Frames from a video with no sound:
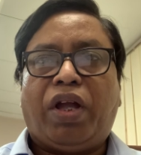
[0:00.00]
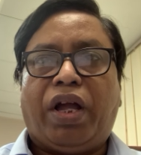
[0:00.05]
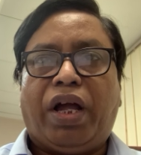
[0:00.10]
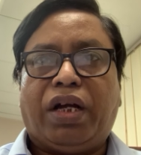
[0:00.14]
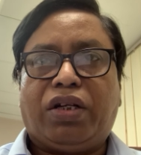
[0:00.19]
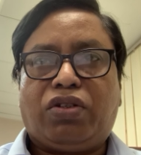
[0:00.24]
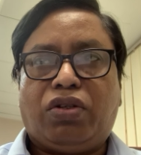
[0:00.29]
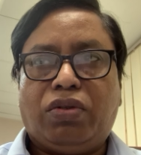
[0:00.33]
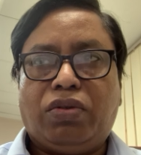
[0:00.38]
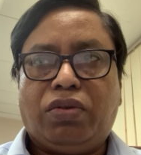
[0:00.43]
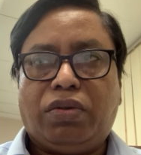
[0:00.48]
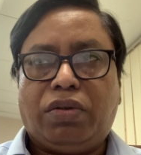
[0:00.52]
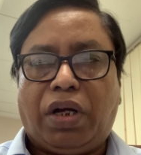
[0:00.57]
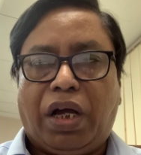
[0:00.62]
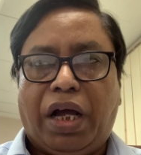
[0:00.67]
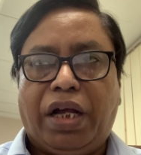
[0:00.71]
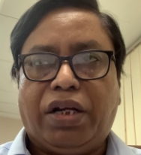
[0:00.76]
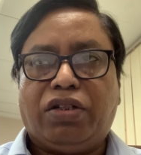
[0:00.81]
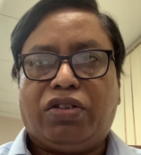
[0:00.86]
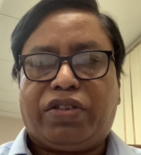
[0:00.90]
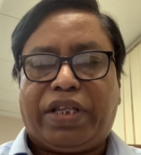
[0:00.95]

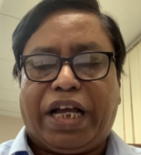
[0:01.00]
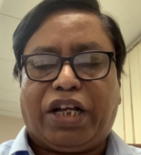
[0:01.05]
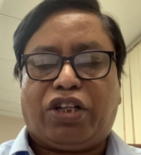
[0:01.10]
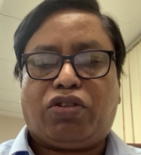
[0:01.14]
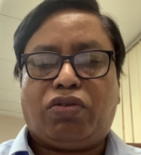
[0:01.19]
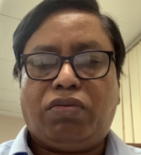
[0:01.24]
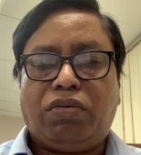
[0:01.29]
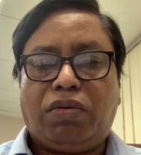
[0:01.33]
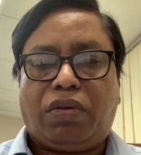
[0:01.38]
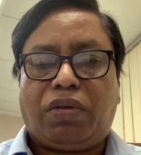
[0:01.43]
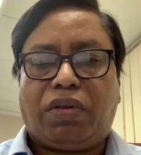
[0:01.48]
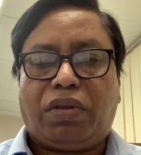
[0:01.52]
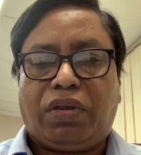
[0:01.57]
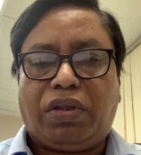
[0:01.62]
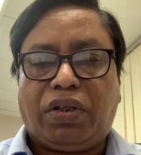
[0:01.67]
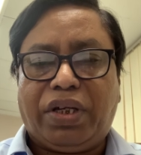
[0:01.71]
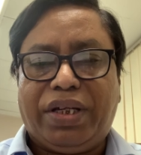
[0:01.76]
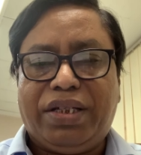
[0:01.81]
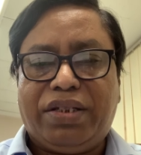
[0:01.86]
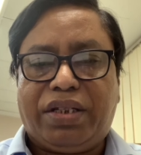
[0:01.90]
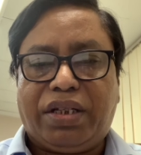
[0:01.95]
And section
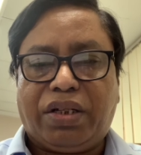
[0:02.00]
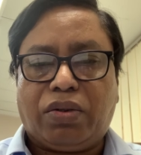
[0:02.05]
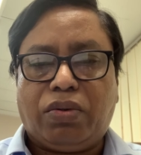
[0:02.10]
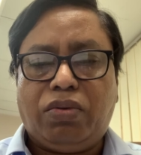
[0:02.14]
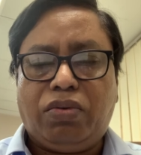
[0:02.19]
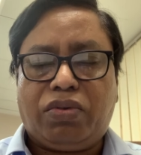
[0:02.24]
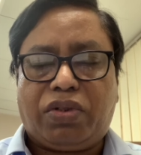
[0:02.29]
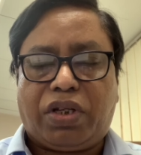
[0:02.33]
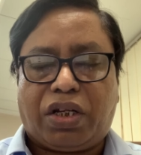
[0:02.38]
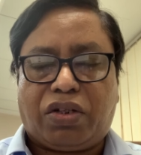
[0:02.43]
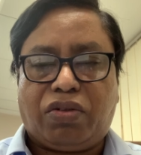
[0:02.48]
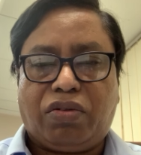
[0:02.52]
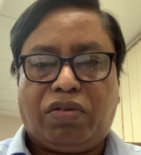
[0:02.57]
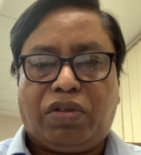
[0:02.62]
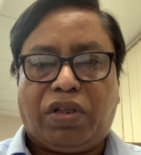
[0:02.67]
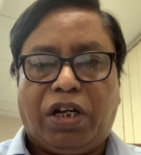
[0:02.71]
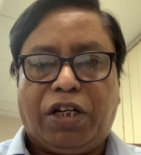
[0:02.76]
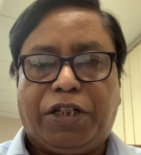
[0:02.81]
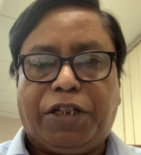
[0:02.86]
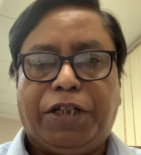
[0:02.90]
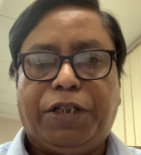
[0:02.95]

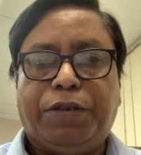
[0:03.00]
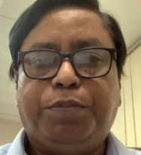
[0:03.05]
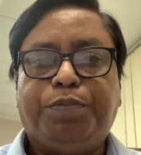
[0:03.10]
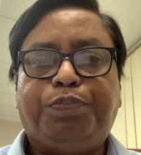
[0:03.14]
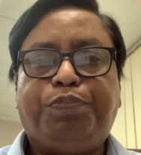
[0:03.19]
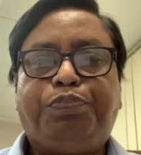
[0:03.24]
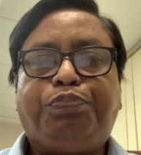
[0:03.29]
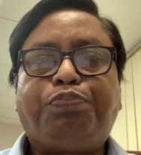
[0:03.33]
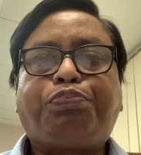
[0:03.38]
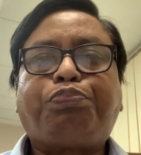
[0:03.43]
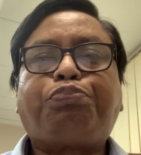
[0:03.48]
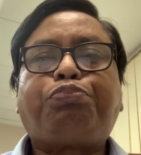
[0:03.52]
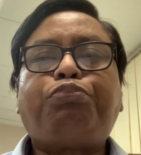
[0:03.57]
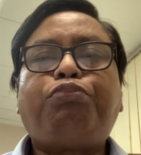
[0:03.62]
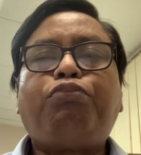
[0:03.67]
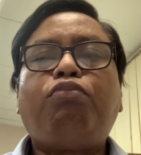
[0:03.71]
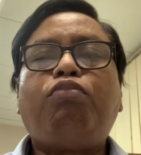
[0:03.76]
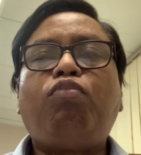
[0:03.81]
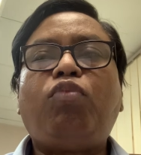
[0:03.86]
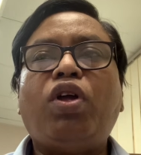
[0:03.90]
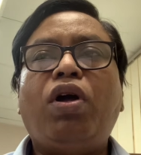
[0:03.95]
30
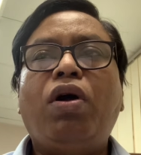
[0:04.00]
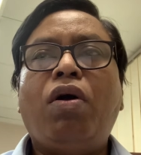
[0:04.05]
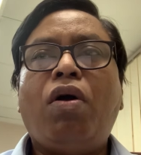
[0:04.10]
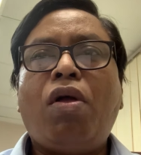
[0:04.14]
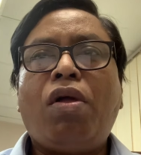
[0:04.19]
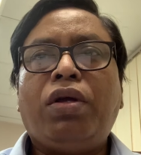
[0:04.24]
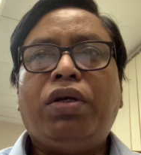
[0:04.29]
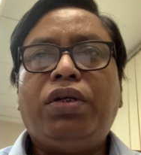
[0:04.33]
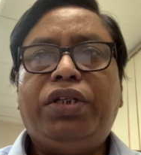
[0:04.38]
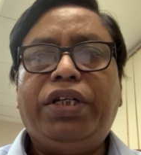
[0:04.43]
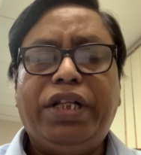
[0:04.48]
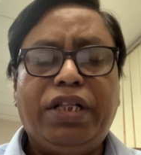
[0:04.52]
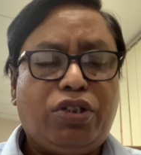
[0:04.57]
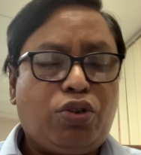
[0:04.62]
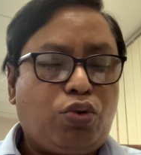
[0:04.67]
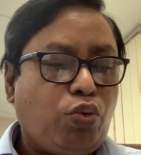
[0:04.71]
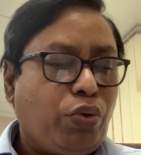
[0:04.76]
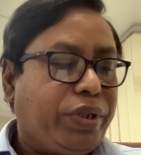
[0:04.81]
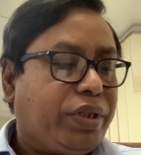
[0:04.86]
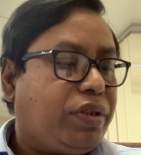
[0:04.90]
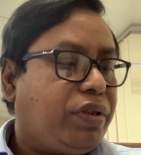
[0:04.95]

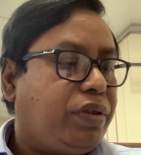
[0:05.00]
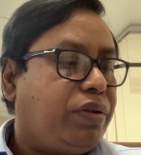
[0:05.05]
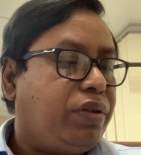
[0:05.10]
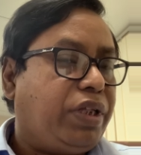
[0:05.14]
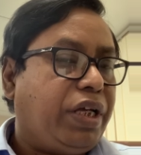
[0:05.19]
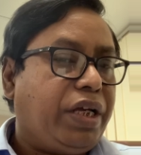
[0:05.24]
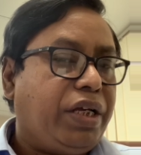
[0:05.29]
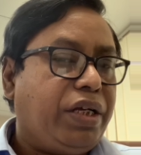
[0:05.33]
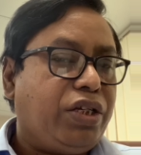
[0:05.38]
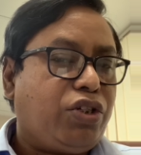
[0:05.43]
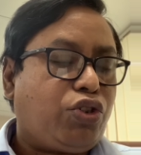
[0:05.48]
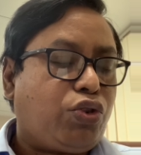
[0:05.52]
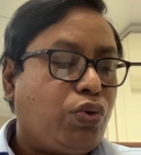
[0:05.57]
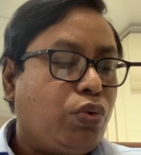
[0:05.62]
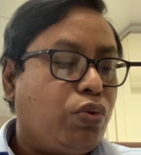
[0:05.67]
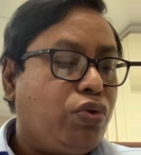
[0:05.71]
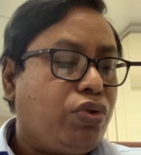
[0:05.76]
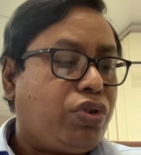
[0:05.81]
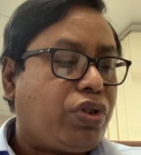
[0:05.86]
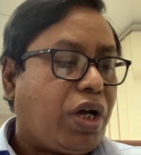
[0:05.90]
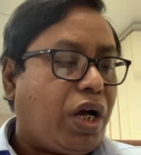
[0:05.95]
deals with the
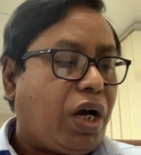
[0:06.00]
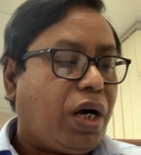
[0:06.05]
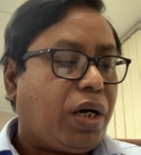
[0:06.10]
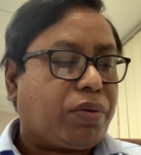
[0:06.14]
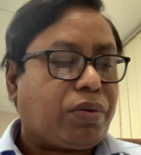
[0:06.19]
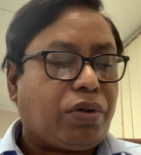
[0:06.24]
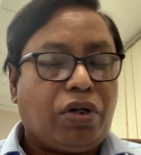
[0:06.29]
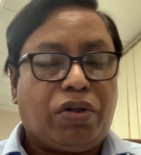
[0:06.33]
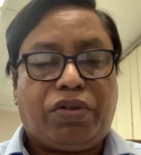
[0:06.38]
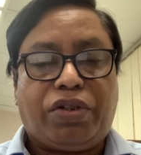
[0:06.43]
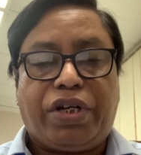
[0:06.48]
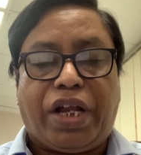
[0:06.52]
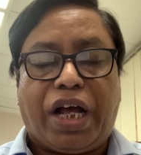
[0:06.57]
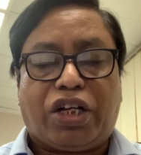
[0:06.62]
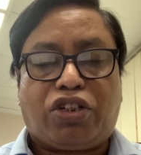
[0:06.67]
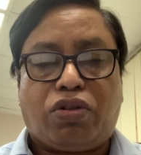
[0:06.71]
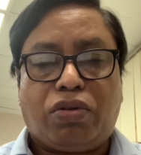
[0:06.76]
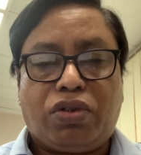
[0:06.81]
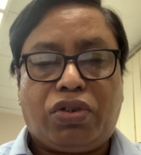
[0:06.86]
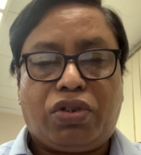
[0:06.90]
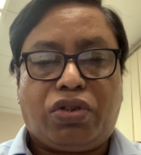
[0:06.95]
issues called
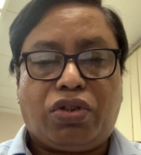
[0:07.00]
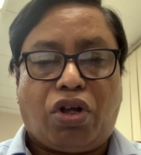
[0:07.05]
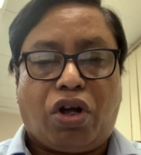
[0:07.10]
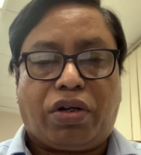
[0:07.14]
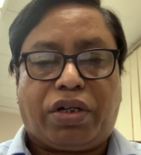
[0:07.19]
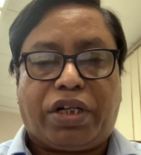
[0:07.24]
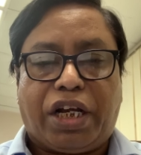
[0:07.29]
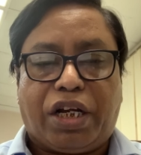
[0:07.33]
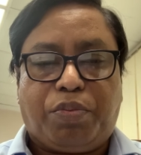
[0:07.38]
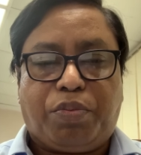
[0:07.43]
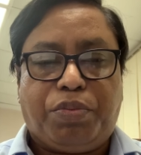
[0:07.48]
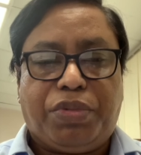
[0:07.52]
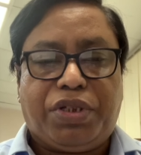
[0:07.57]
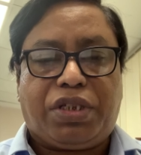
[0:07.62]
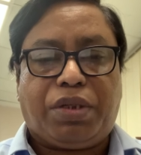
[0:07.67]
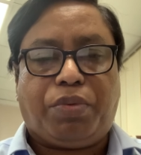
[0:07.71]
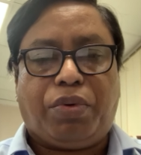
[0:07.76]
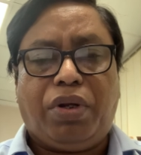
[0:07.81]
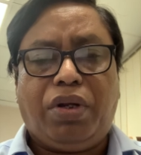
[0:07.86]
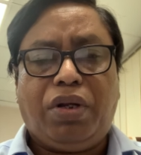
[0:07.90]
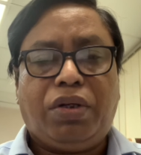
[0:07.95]
deductions not
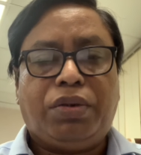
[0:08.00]
admissible